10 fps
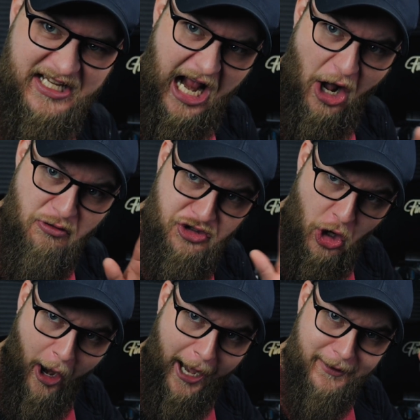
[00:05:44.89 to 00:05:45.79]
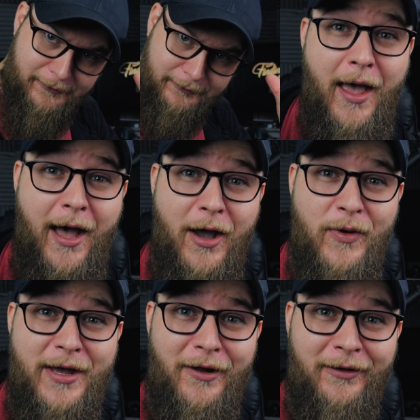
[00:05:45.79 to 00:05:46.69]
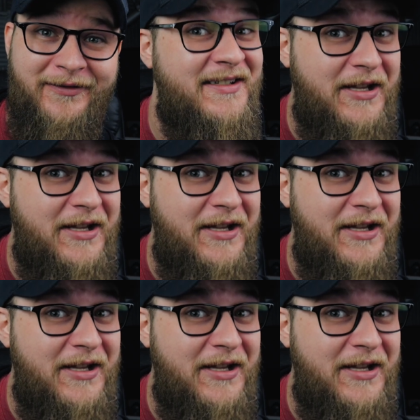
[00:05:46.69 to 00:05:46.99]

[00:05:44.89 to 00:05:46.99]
Get out and do it. I will.